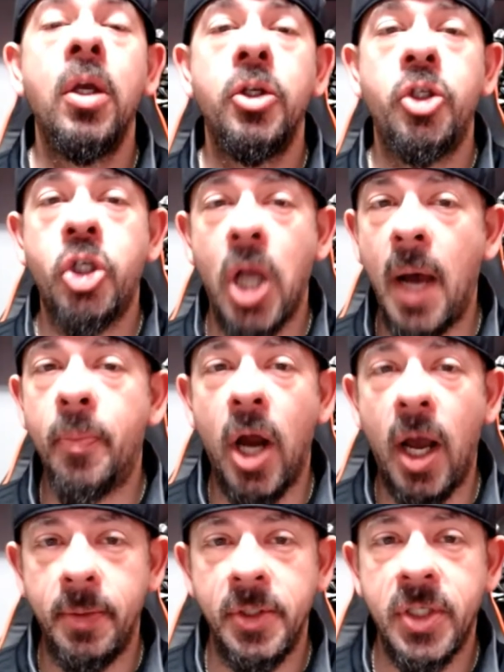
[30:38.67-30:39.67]
Chop
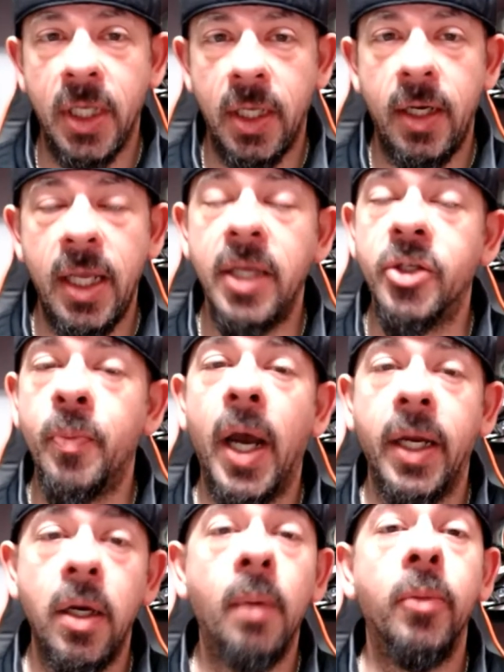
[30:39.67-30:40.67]
Robinson is my
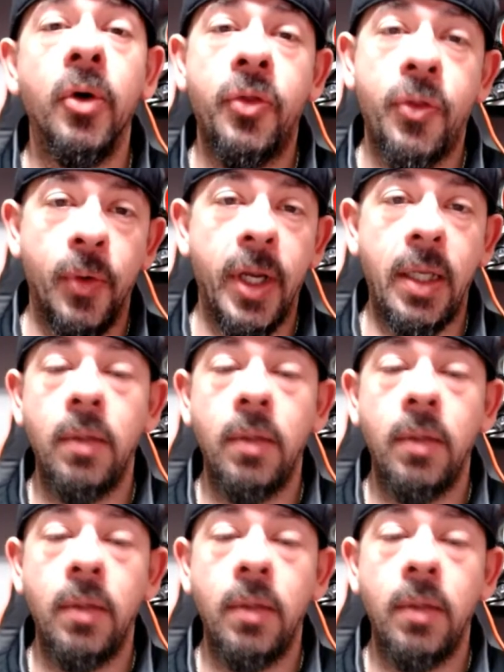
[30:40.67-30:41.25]
number three.